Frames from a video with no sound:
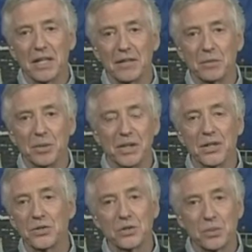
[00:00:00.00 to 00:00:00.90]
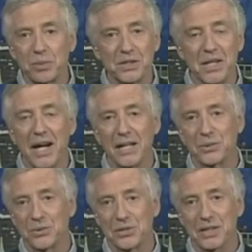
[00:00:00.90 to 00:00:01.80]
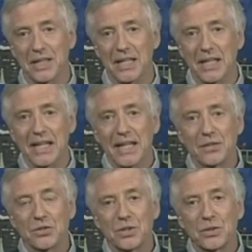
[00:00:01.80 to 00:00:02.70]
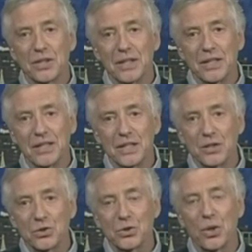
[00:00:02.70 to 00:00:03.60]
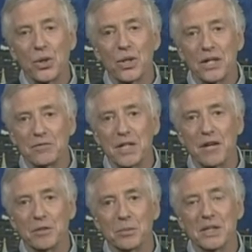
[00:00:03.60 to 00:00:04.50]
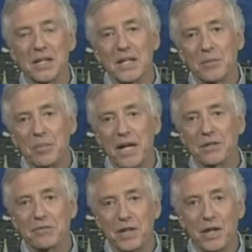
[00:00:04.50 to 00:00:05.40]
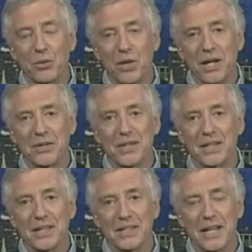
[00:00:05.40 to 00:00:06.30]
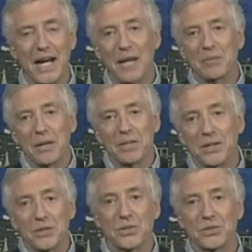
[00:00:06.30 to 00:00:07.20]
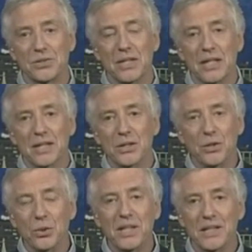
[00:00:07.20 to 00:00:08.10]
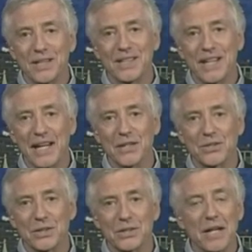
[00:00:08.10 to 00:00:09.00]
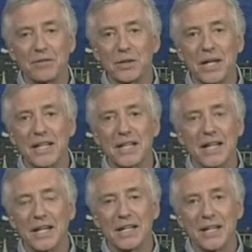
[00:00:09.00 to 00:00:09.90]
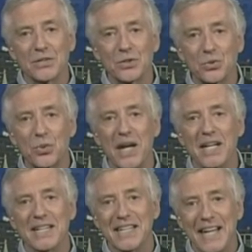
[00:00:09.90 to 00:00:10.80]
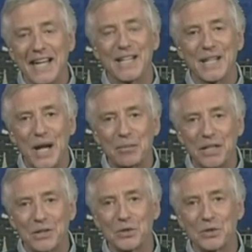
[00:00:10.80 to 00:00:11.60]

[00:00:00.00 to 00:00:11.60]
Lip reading: our government. This is a plutocracy. It's the control of government by the very wealthy at a time. I mean, this is the new Gilded Age. Never as great an economic